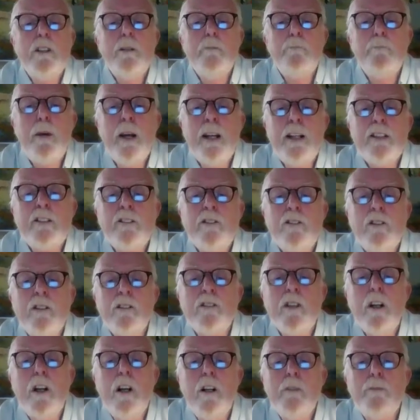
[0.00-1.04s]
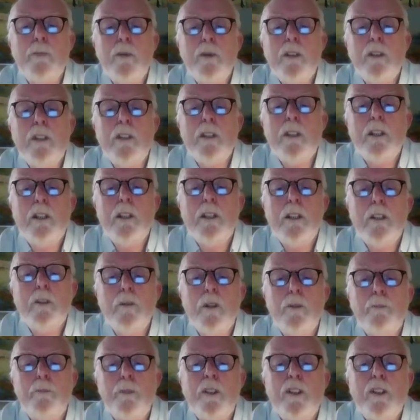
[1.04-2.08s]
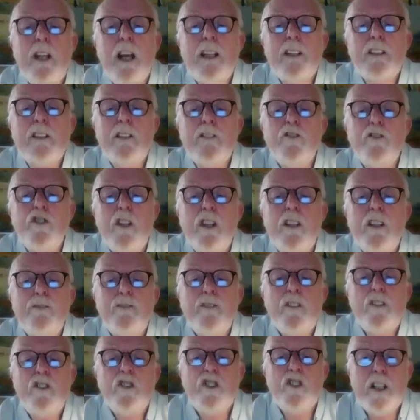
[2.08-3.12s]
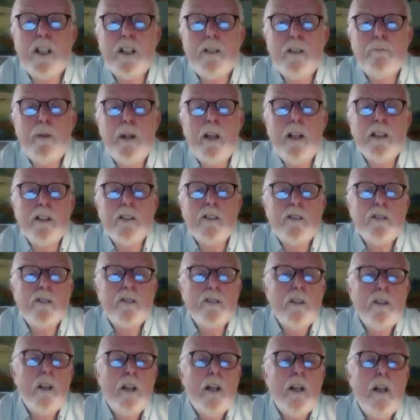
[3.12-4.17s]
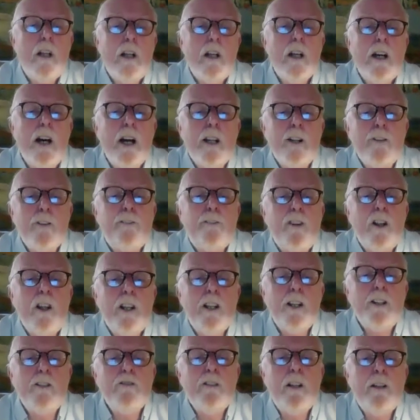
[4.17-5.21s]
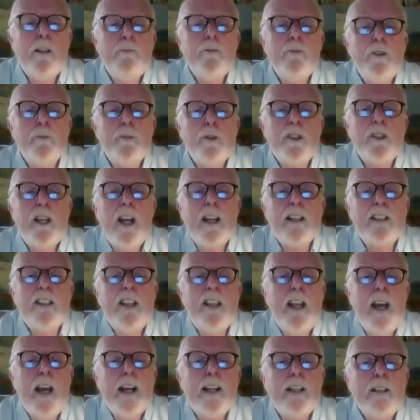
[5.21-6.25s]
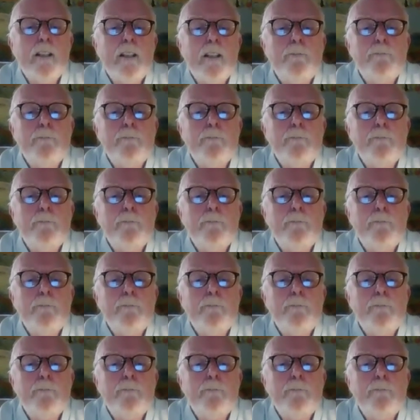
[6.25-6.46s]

peaked on top with protective cheek plates and a flared rim to protect the neck.